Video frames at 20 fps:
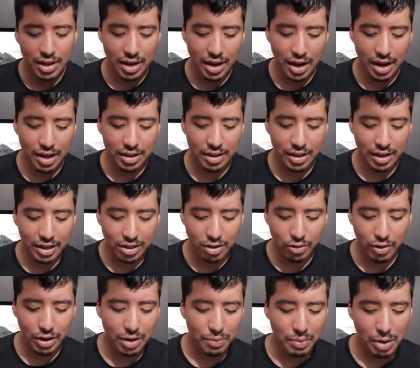I like
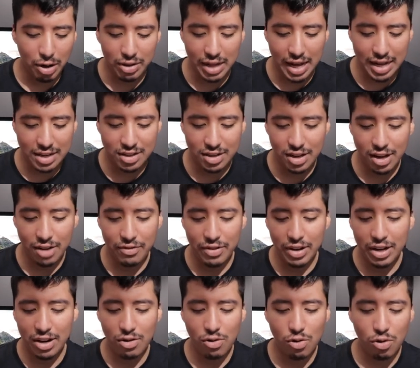to read about that stuff
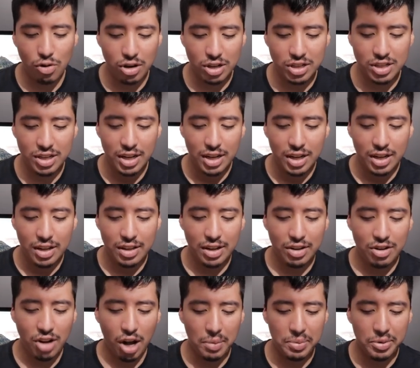and of course
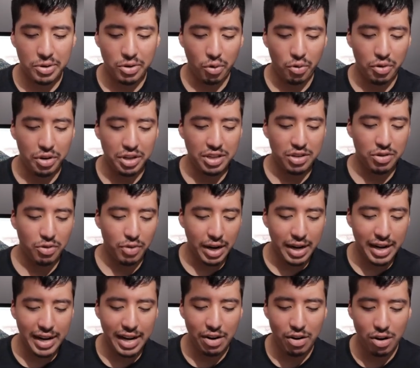the top stories
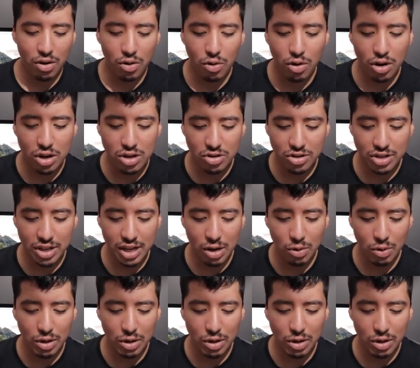right here of course to see